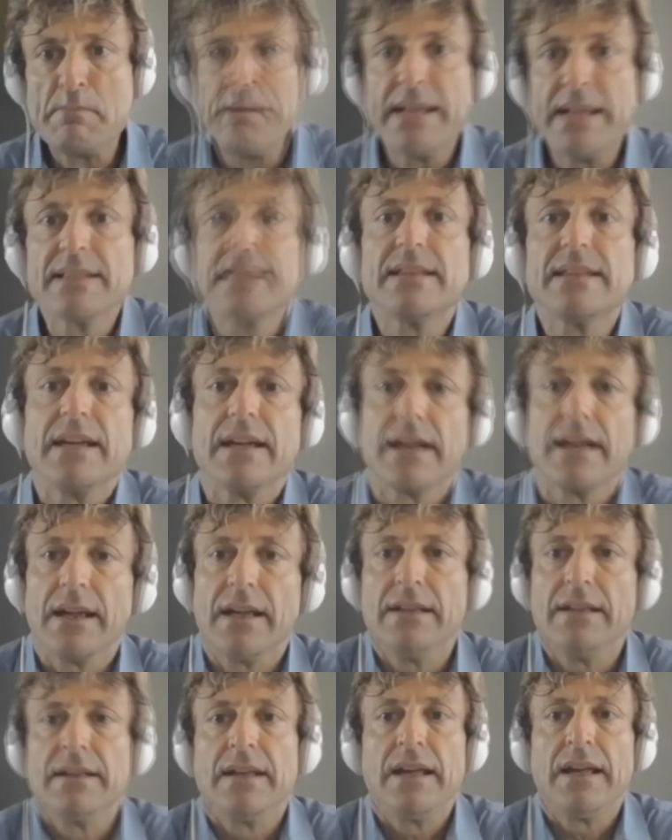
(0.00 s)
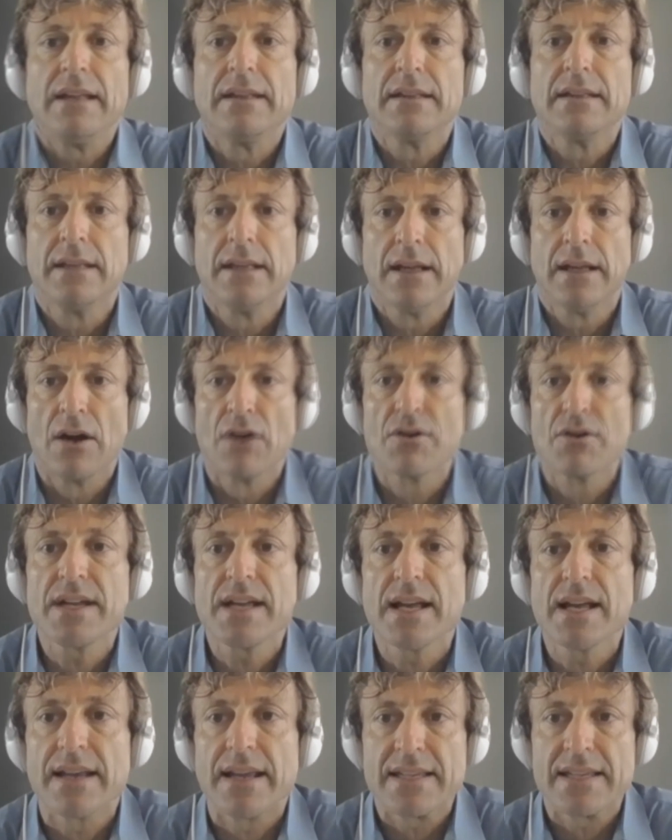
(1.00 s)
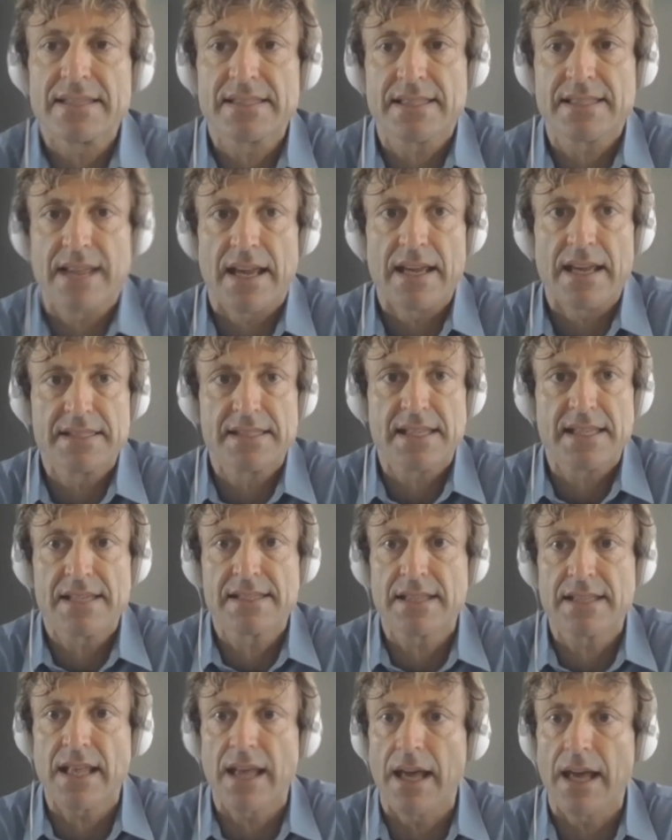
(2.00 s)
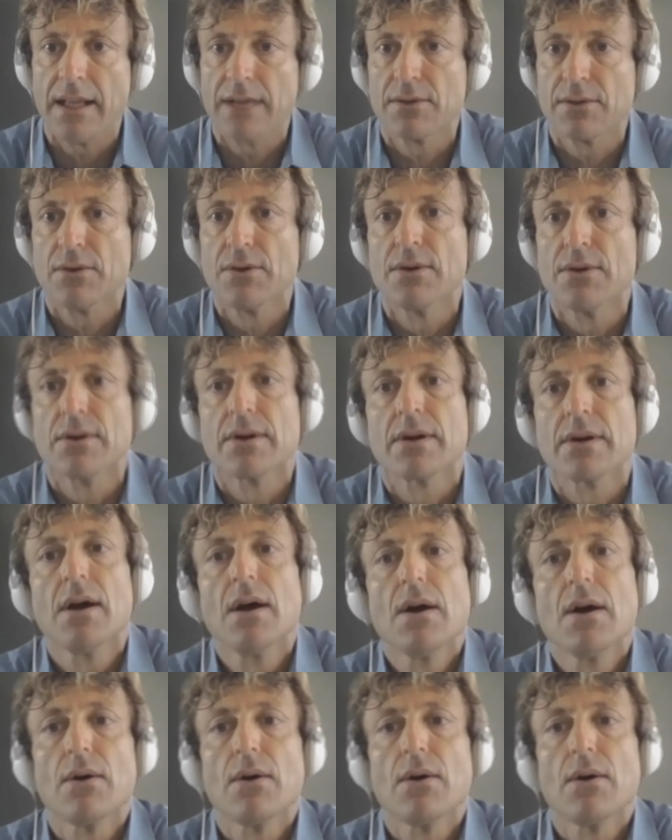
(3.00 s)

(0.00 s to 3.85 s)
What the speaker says: building in the real estate or